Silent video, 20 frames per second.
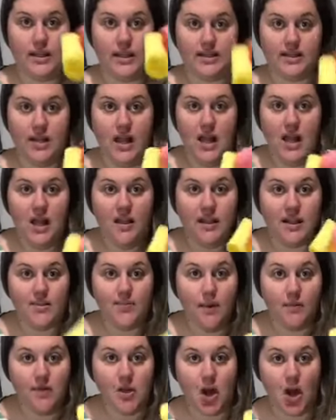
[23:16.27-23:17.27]
That's
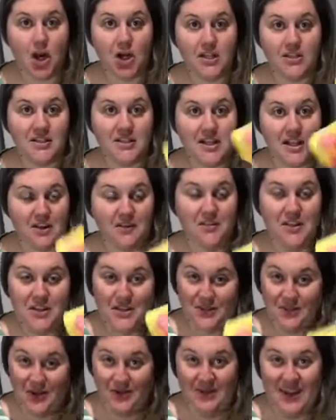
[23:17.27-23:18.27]
probably the hardest thing in
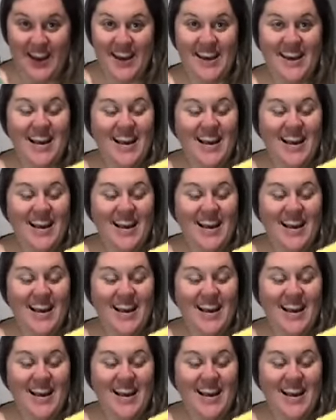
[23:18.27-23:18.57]
this ribbon.